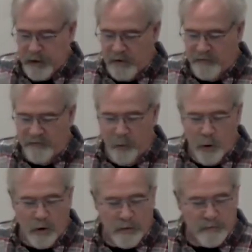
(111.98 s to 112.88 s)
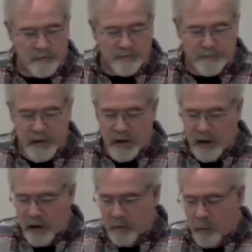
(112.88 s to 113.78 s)
Four,
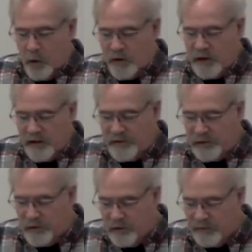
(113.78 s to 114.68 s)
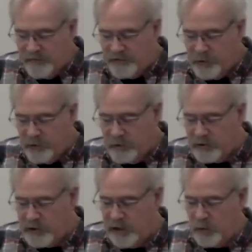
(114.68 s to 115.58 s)
more than a third of students
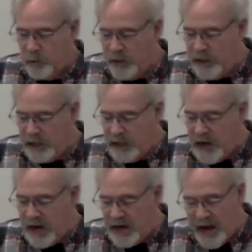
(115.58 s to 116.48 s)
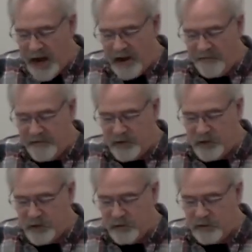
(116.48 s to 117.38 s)
in reading and half of the
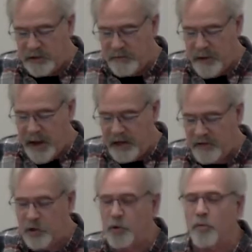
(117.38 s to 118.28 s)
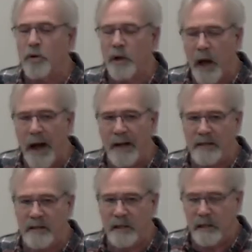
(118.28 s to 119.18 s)
students in math do
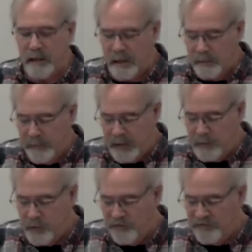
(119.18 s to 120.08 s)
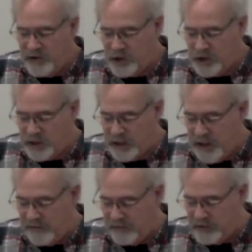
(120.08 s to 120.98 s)
not meet proficiency
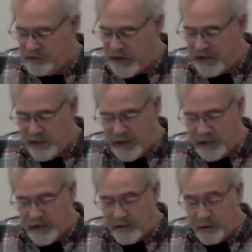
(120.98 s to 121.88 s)
levels, and yet the